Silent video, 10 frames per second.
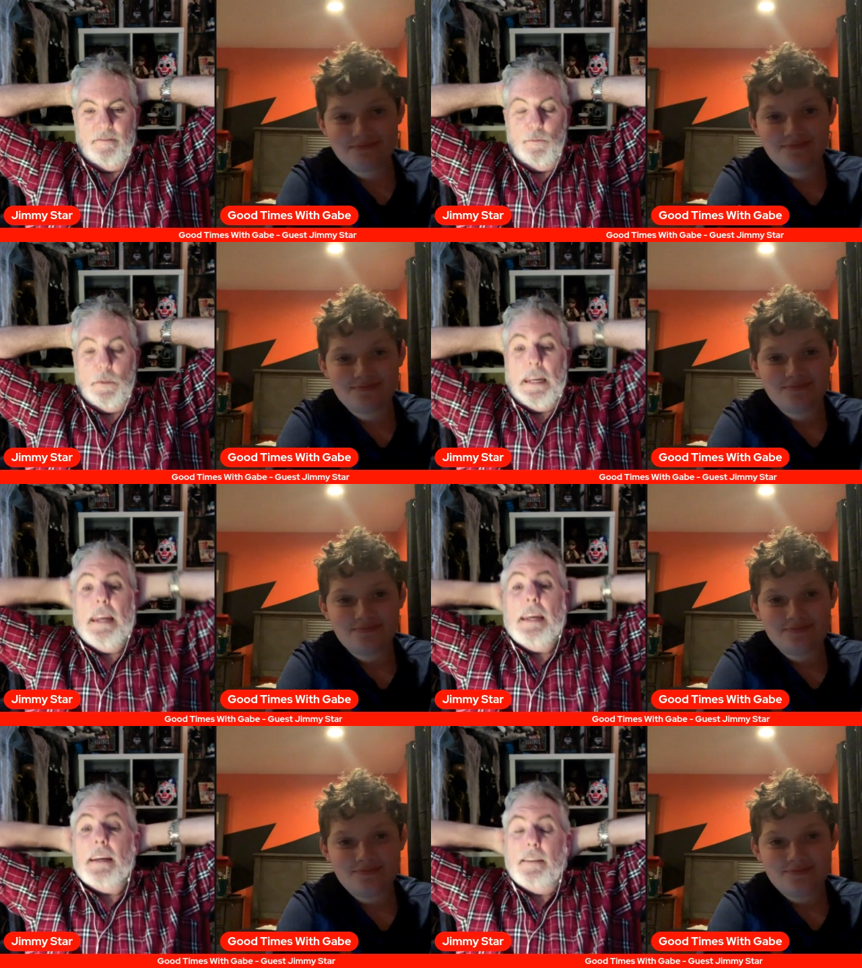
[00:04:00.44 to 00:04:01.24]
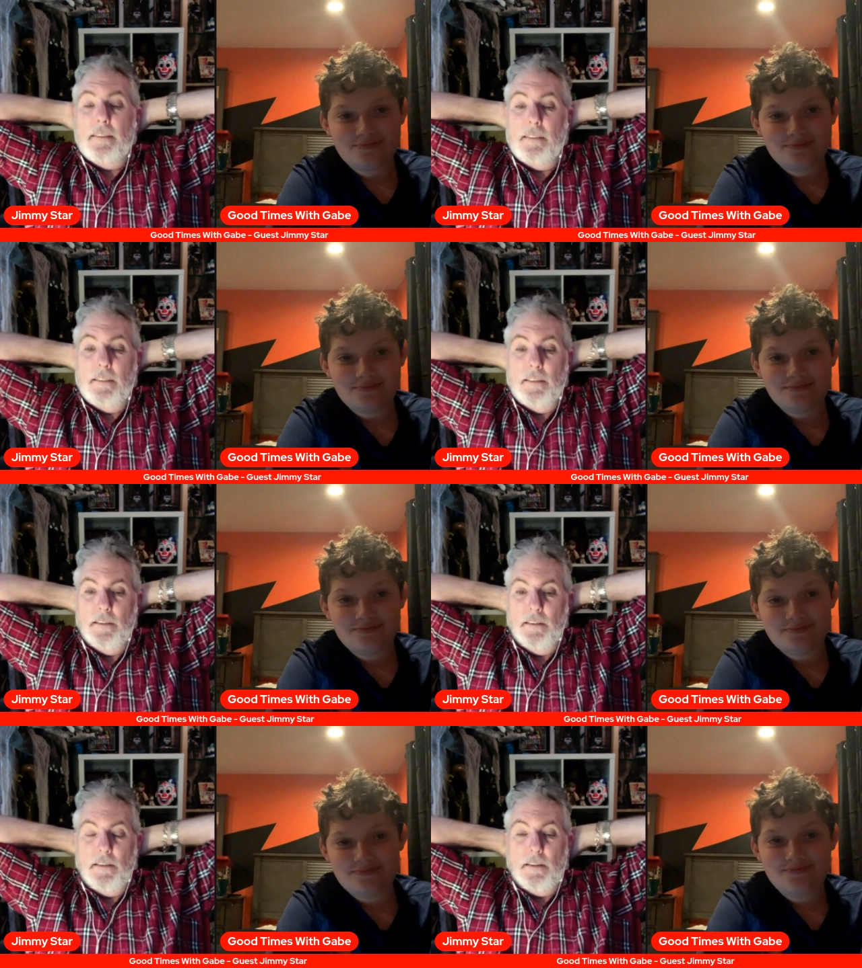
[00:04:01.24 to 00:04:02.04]
Speaker 1: We can.
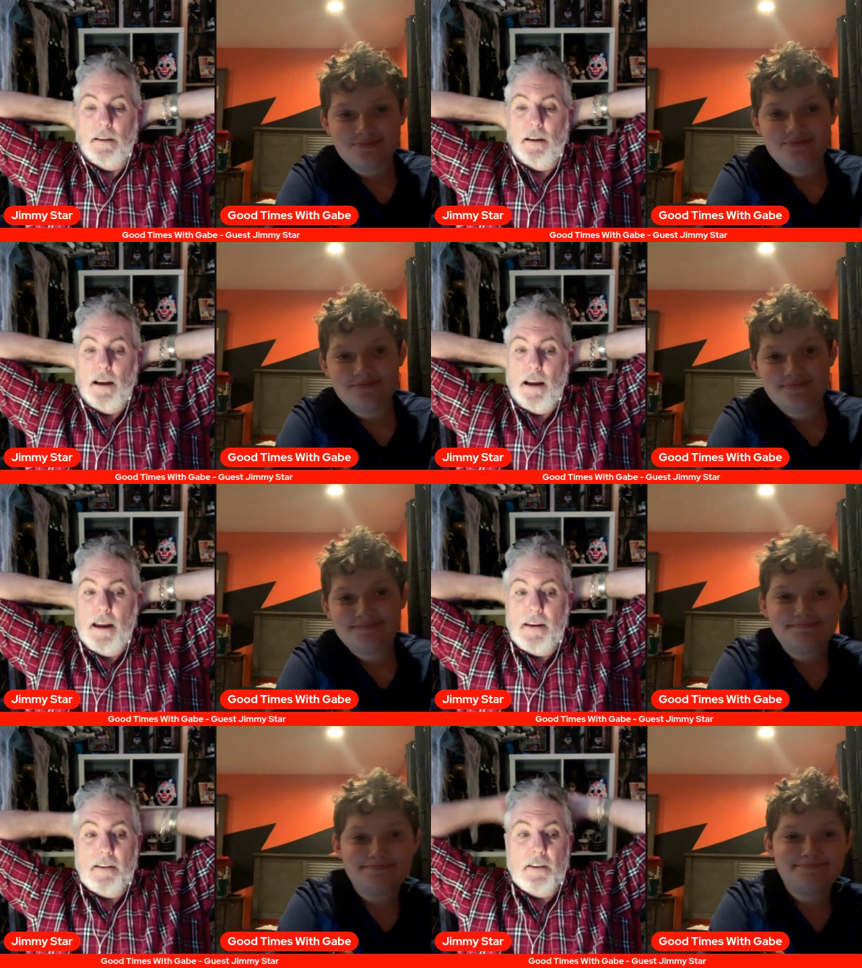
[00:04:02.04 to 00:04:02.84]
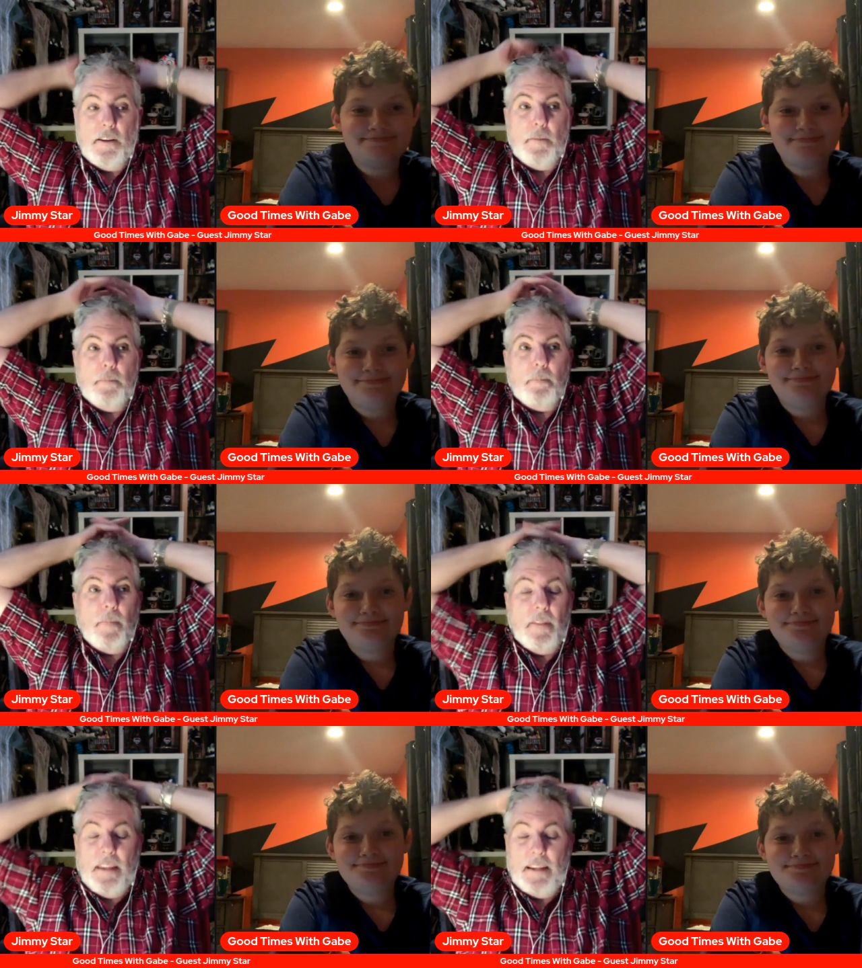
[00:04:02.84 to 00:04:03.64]
I um
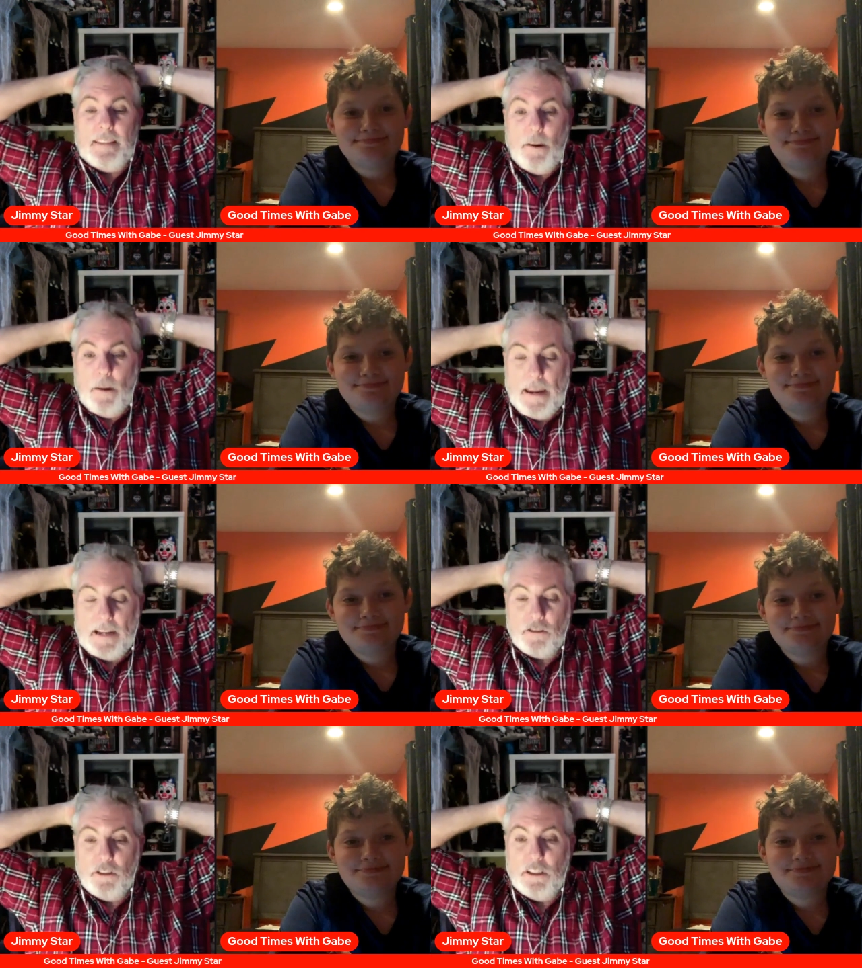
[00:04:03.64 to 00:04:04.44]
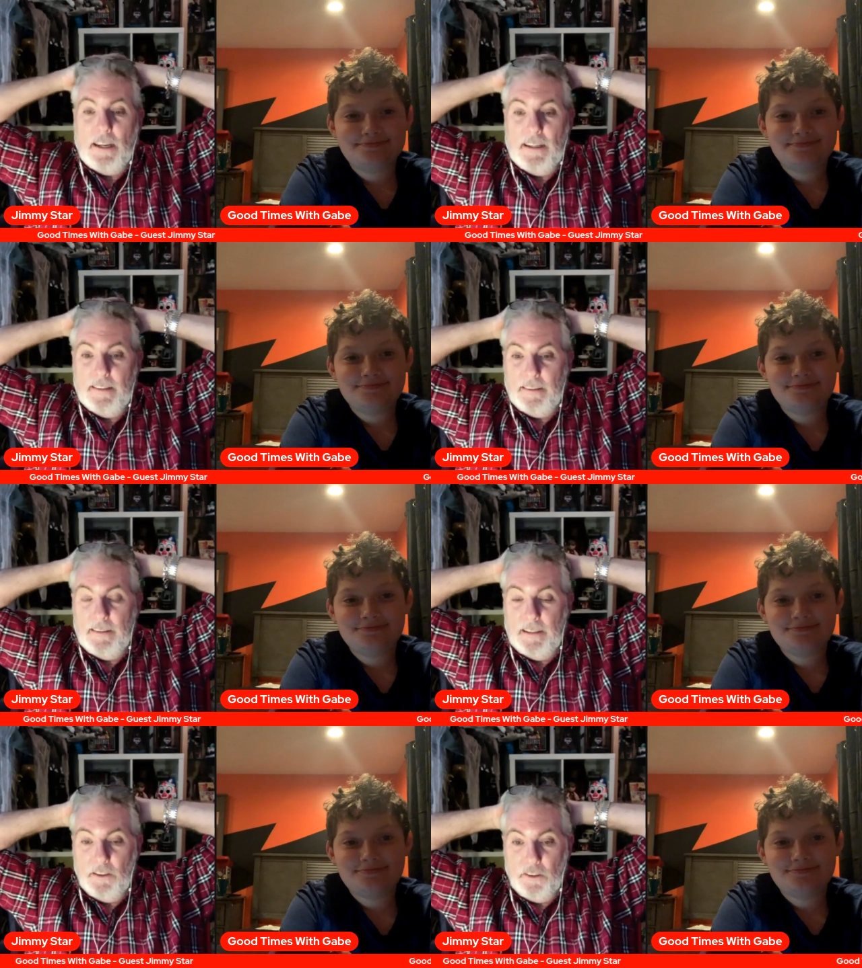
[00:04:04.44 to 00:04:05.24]
that's how I actually got into
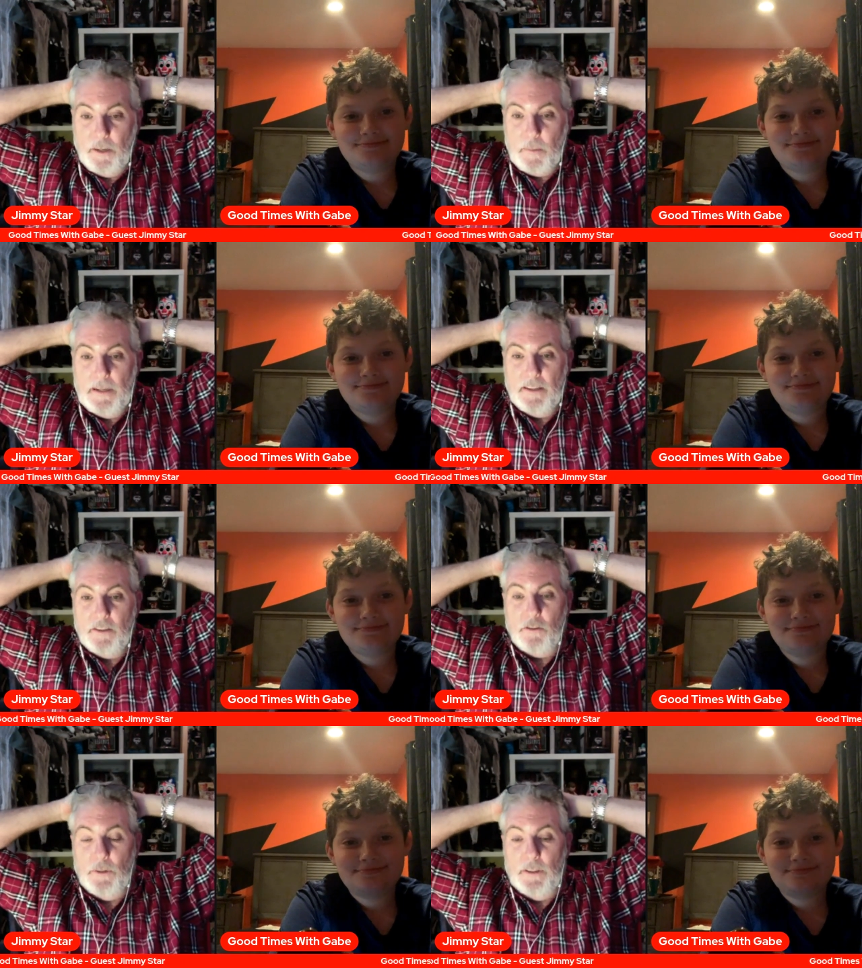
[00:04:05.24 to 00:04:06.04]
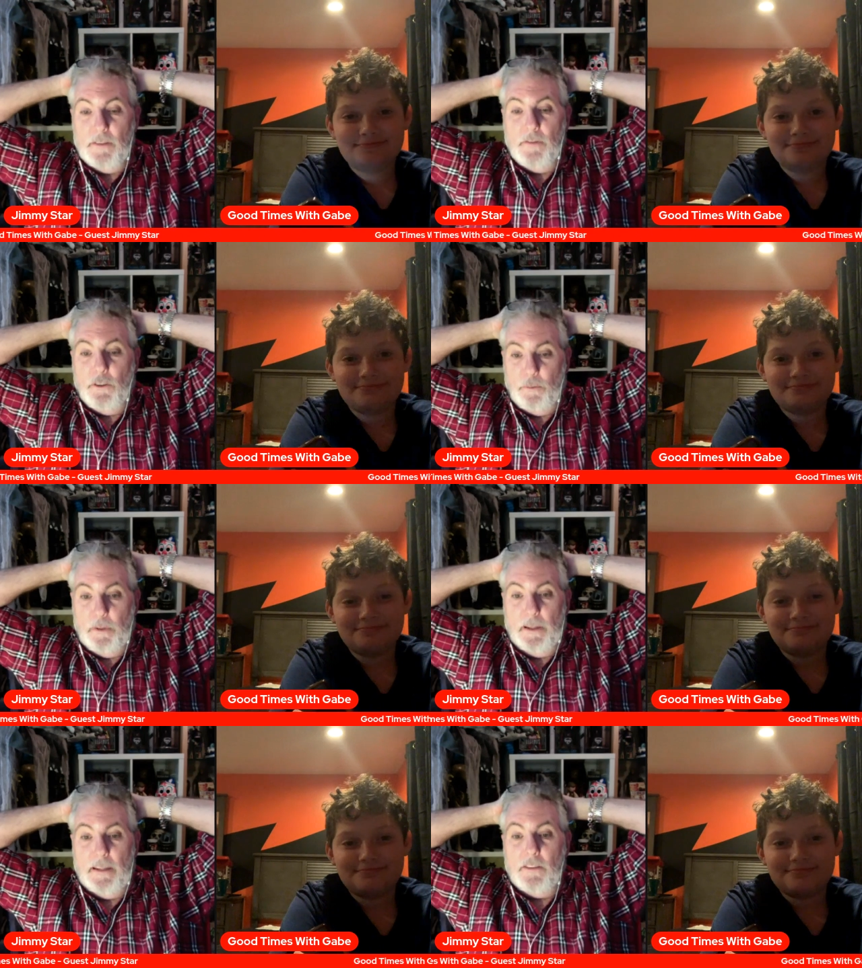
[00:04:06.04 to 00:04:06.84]
the entertainment industry in the first
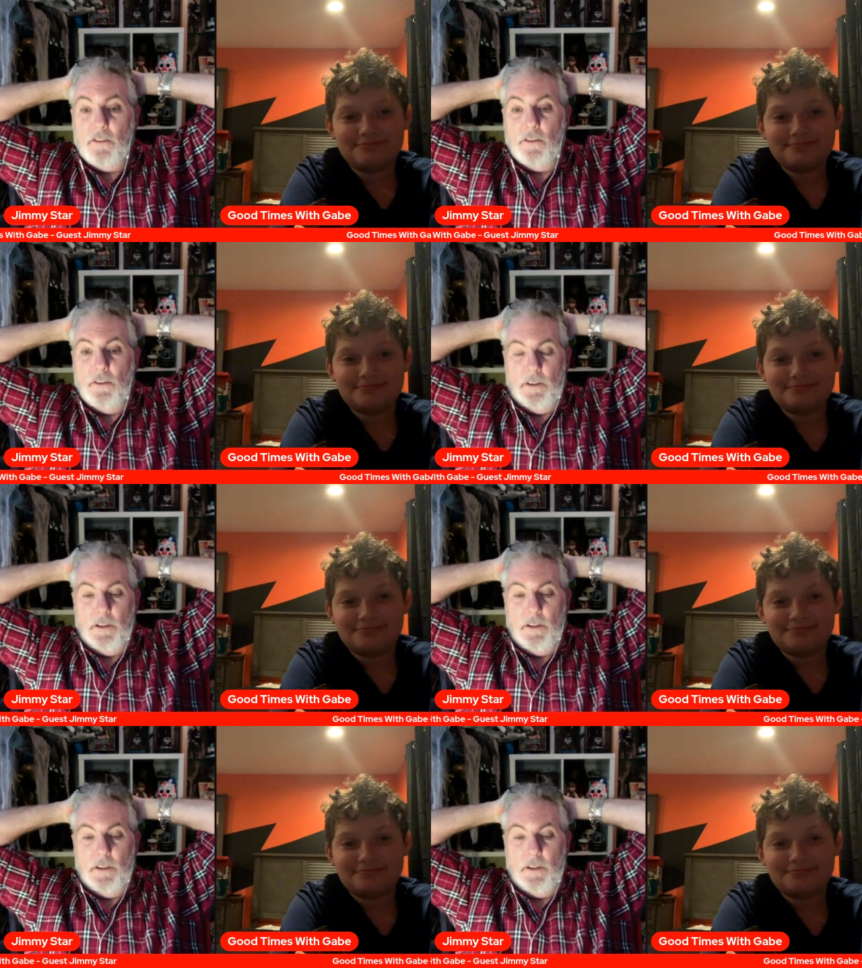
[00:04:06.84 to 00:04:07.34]
place.